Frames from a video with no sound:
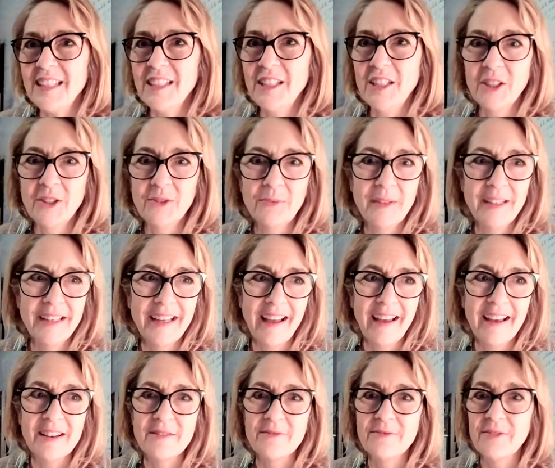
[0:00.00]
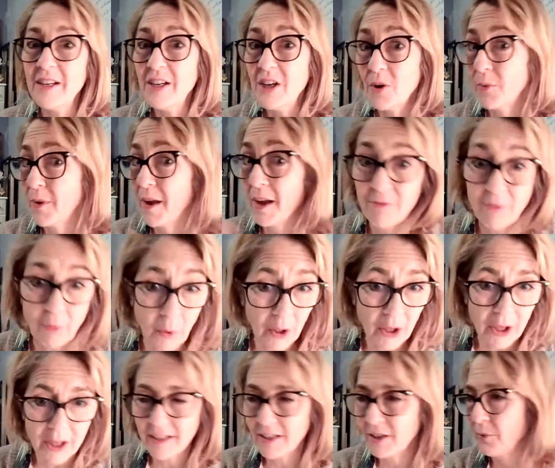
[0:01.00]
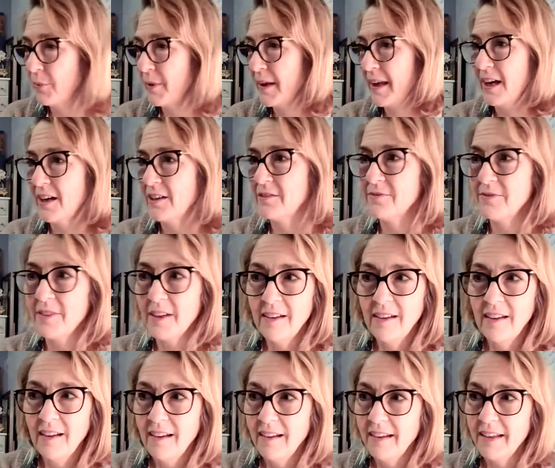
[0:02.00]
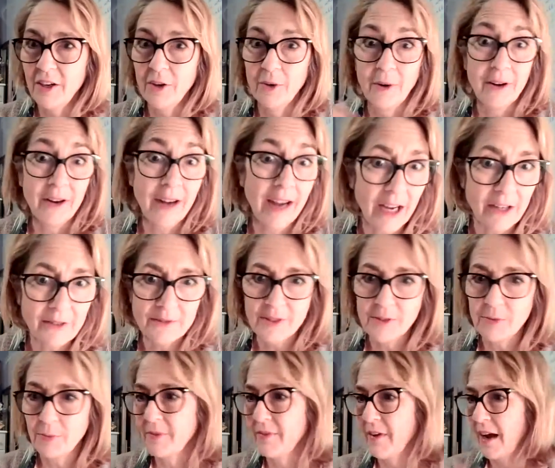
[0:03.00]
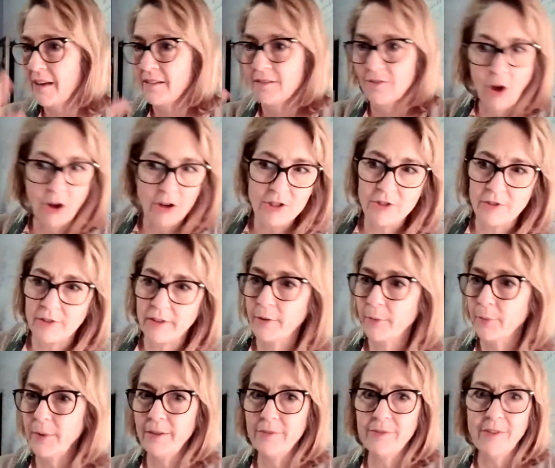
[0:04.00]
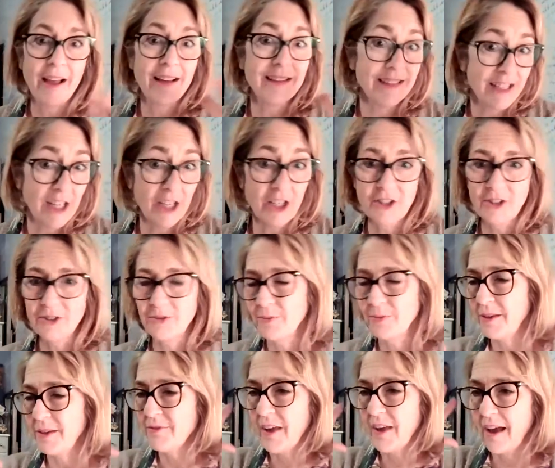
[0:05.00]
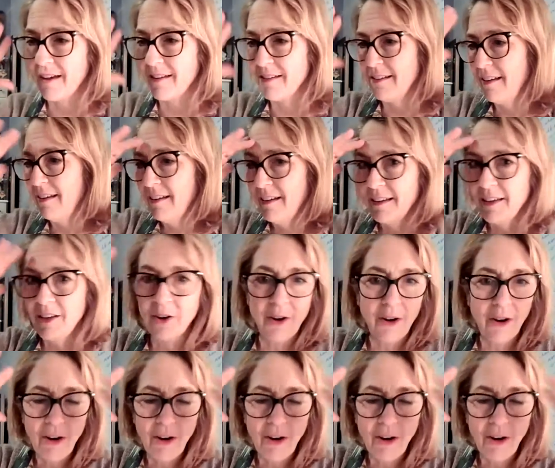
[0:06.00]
You know, we have work, we have, you know, our house, we've got laundry, we've got dinner, we've got, you know,